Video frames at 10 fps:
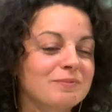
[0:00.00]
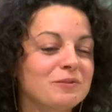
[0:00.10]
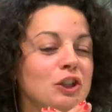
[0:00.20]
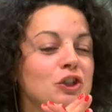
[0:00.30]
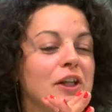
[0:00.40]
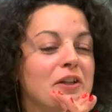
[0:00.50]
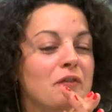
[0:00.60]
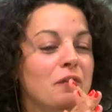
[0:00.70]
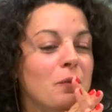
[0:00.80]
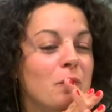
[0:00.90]
Judge
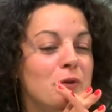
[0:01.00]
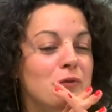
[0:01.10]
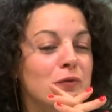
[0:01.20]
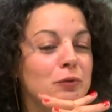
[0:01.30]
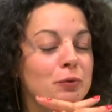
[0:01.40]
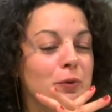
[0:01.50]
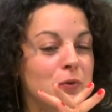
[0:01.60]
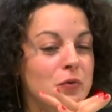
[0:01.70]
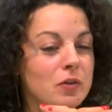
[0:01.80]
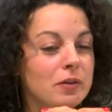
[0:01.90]
Dedov, what would you
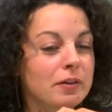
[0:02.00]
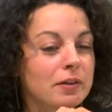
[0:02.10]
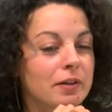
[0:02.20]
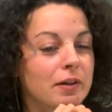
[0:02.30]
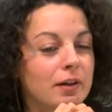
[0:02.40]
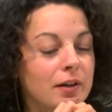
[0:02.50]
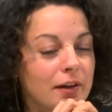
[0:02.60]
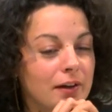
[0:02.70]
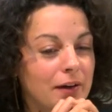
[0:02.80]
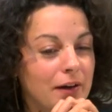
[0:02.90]
consider
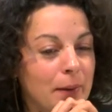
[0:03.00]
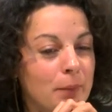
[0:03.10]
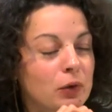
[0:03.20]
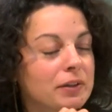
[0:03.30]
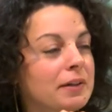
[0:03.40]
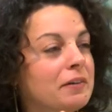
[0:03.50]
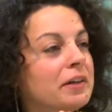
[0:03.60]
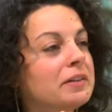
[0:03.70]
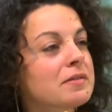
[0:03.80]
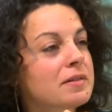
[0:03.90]
among the
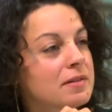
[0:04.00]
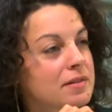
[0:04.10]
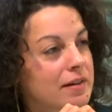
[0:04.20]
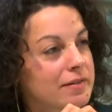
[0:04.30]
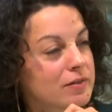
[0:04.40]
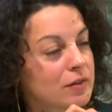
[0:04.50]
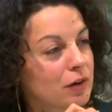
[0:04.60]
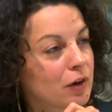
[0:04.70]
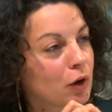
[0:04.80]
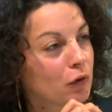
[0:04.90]
greatest success
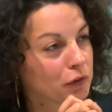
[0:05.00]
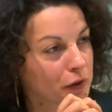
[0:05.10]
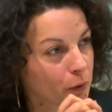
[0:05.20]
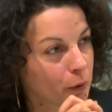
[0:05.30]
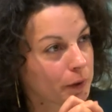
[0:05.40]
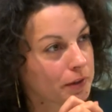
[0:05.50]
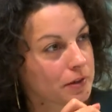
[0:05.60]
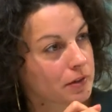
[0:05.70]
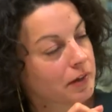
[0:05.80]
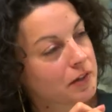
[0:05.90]
of the
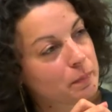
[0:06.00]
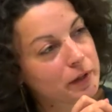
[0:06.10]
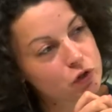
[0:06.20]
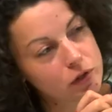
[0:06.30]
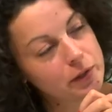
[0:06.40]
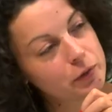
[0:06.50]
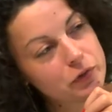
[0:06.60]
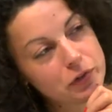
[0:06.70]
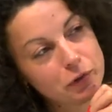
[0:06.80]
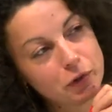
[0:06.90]
court, especially in
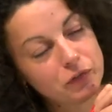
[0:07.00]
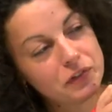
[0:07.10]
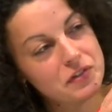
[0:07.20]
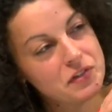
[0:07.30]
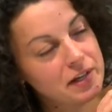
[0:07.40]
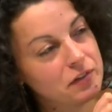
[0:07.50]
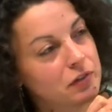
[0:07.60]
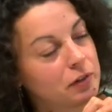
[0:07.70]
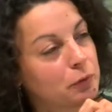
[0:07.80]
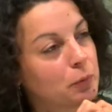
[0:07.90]
consider of the
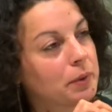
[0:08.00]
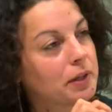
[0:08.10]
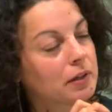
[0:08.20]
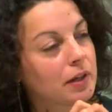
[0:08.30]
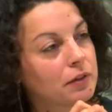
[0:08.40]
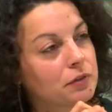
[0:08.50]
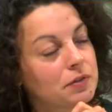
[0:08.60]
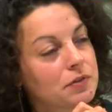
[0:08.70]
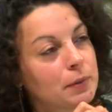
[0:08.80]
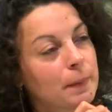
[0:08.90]
Central European
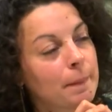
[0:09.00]
countries'